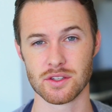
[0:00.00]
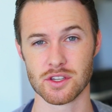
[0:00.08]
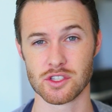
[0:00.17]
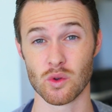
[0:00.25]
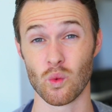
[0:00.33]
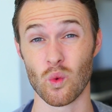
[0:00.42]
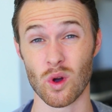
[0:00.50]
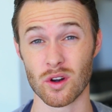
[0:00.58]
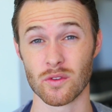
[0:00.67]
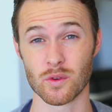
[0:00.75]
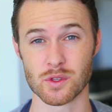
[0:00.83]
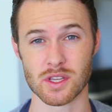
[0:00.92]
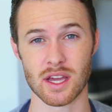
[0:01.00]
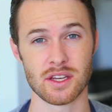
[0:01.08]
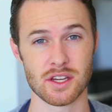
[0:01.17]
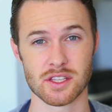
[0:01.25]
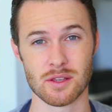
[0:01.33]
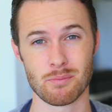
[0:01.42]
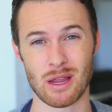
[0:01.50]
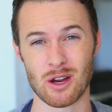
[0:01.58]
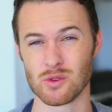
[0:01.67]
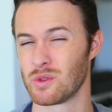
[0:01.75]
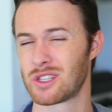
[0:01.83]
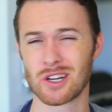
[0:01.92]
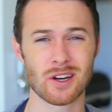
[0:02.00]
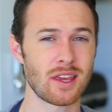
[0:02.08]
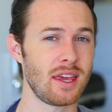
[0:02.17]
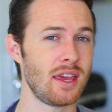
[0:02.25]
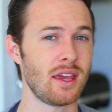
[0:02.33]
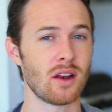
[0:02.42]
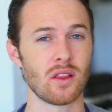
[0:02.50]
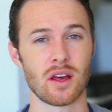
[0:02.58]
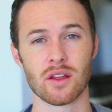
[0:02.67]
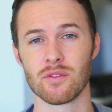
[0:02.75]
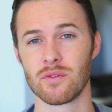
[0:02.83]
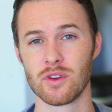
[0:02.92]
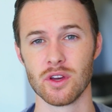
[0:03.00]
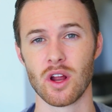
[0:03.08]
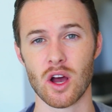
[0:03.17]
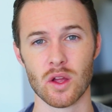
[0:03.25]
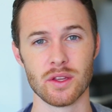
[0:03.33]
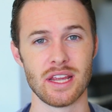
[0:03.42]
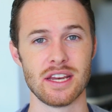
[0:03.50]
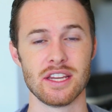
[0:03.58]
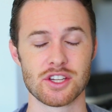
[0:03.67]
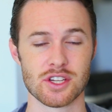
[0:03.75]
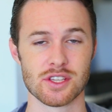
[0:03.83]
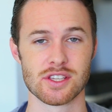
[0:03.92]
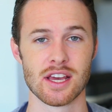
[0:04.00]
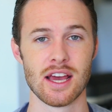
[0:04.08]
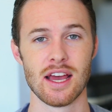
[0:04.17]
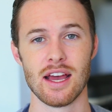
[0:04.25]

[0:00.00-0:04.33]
Just a wonderful side dish that pairs with turkey and a lot of good holiday dishes.